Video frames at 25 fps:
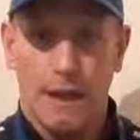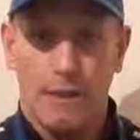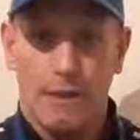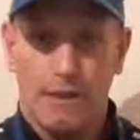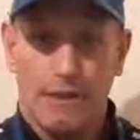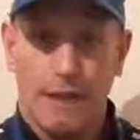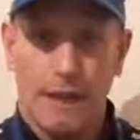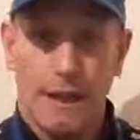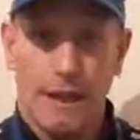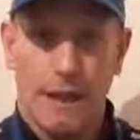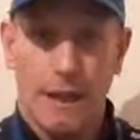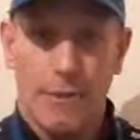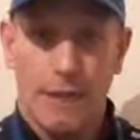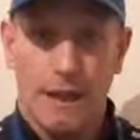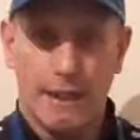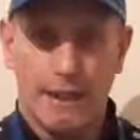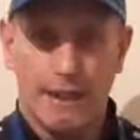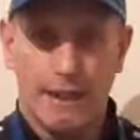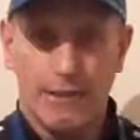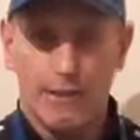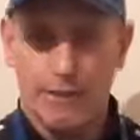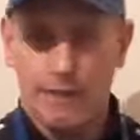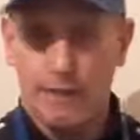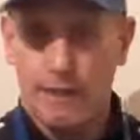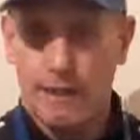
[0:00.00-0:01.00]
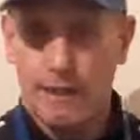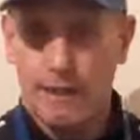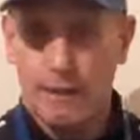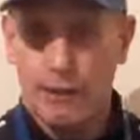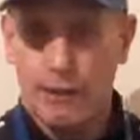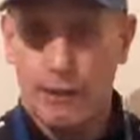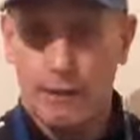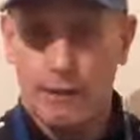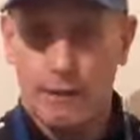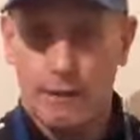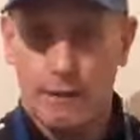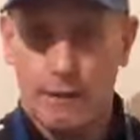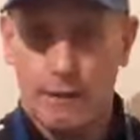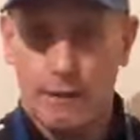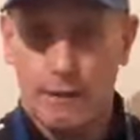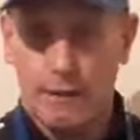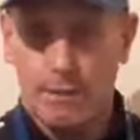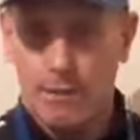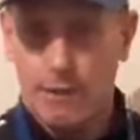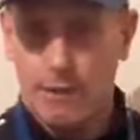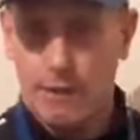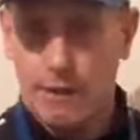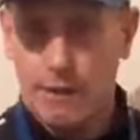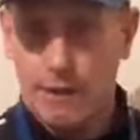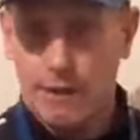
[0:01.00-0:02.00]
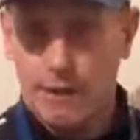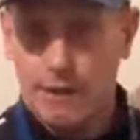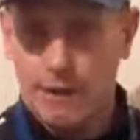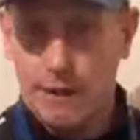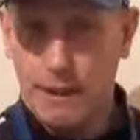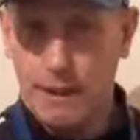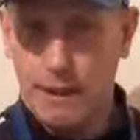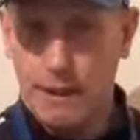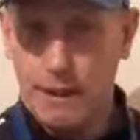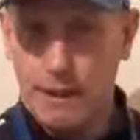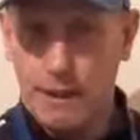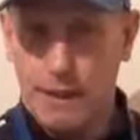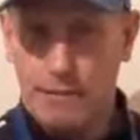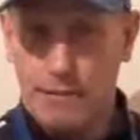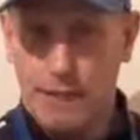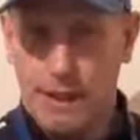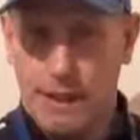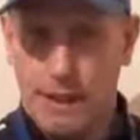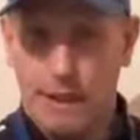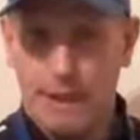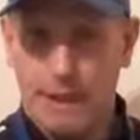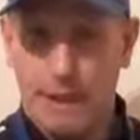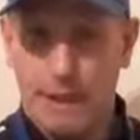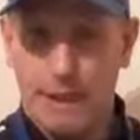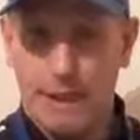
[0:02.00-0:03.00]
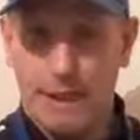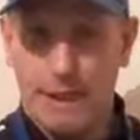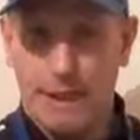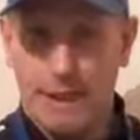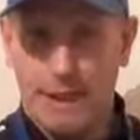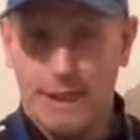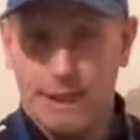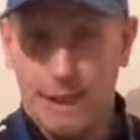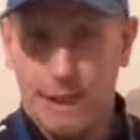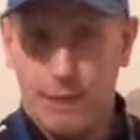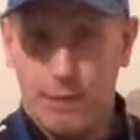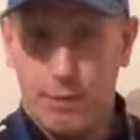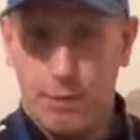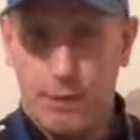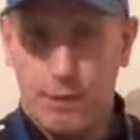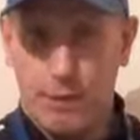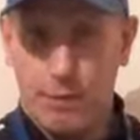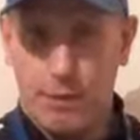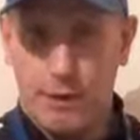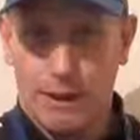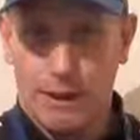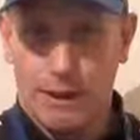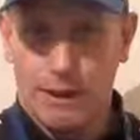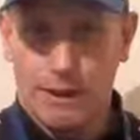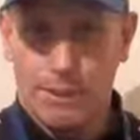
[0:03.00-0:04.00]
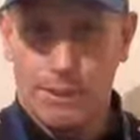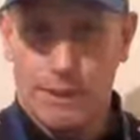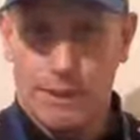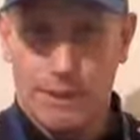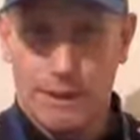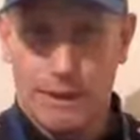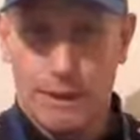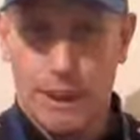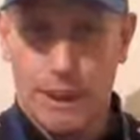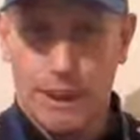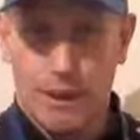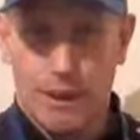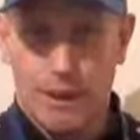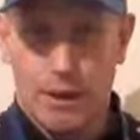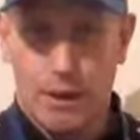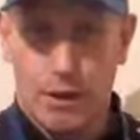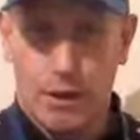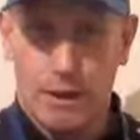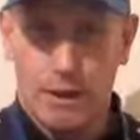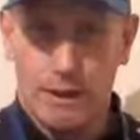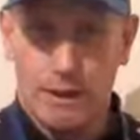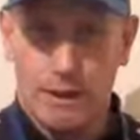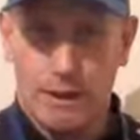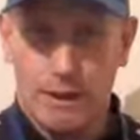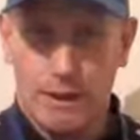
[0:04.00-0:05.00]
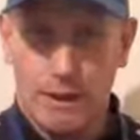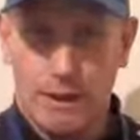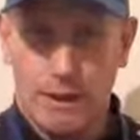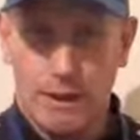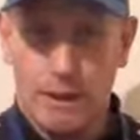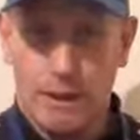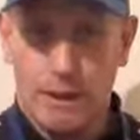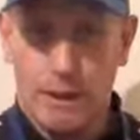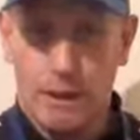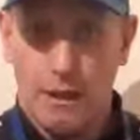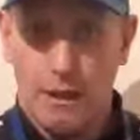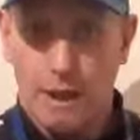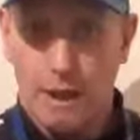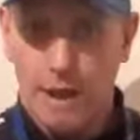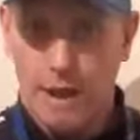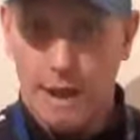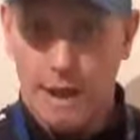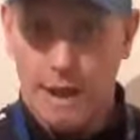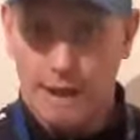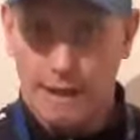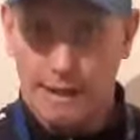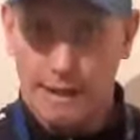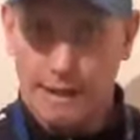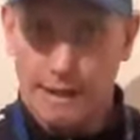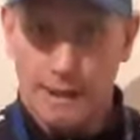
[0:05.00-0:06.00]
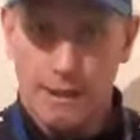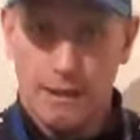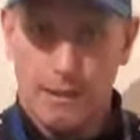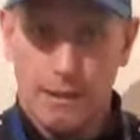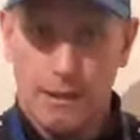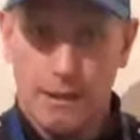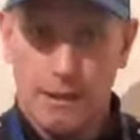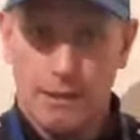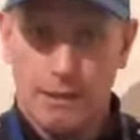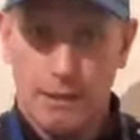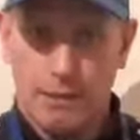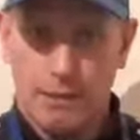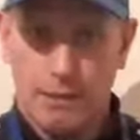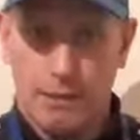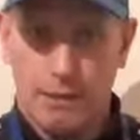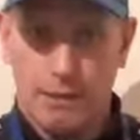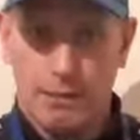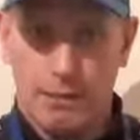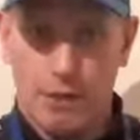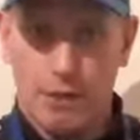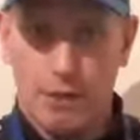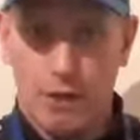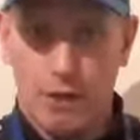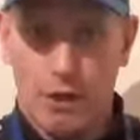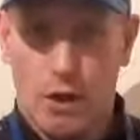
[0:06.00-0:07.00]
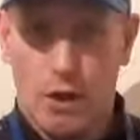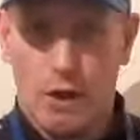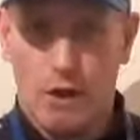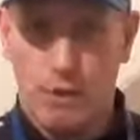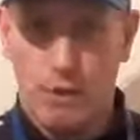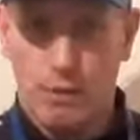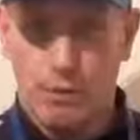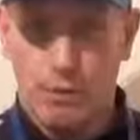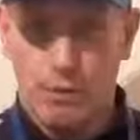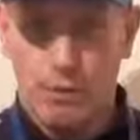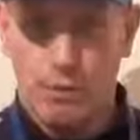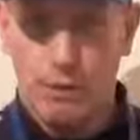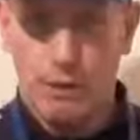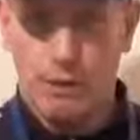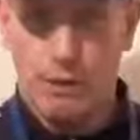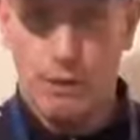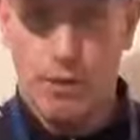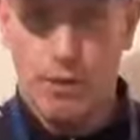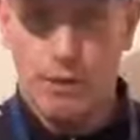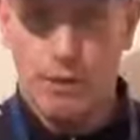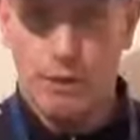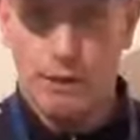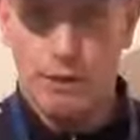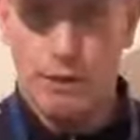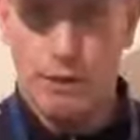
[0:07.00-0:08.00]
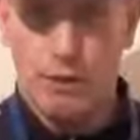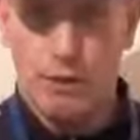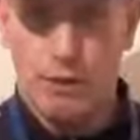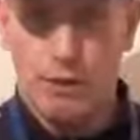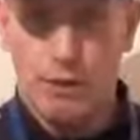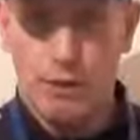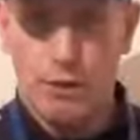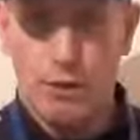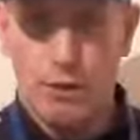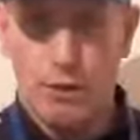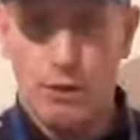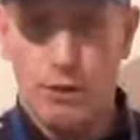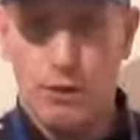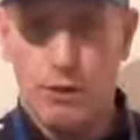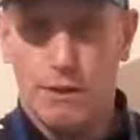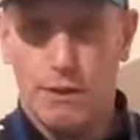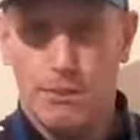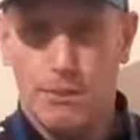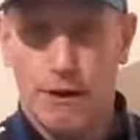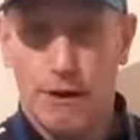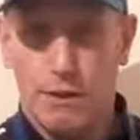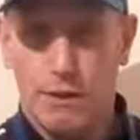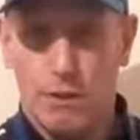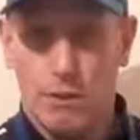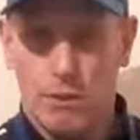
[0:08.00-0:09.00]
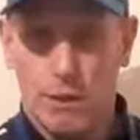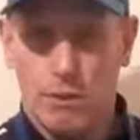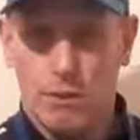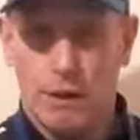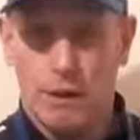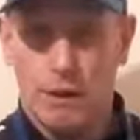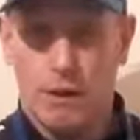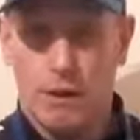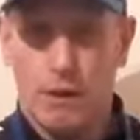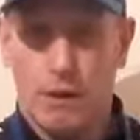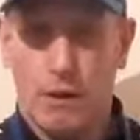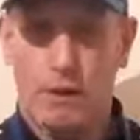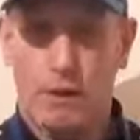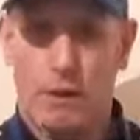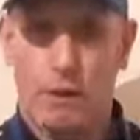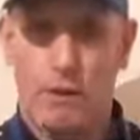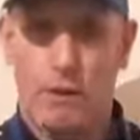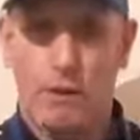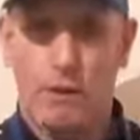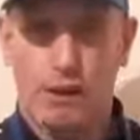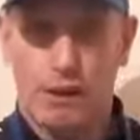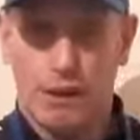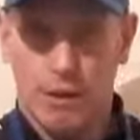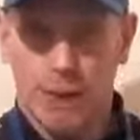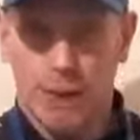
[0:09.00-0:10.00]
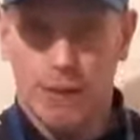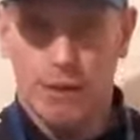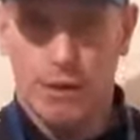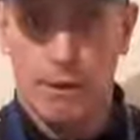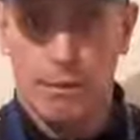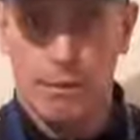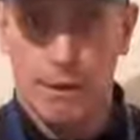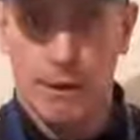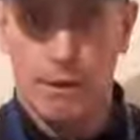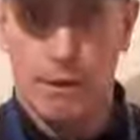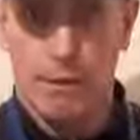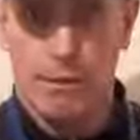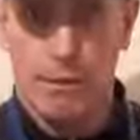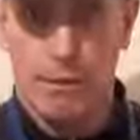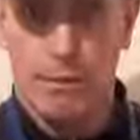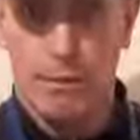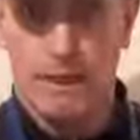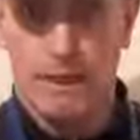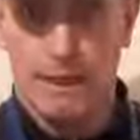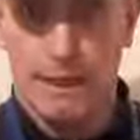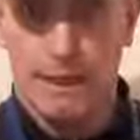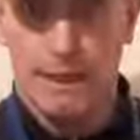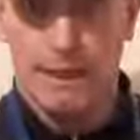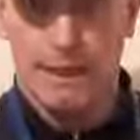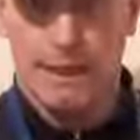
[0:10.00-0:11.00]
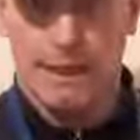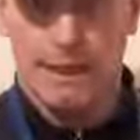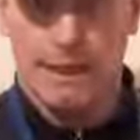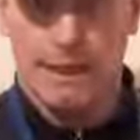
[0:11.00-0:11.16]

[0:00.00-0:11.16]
The thing I want to finish off here with before I finish is, I'll give you an example of when guilty knowledge. As I keep telling you about the police constable, police officer, when you, the man or woman, or yourself, the man or woman, gives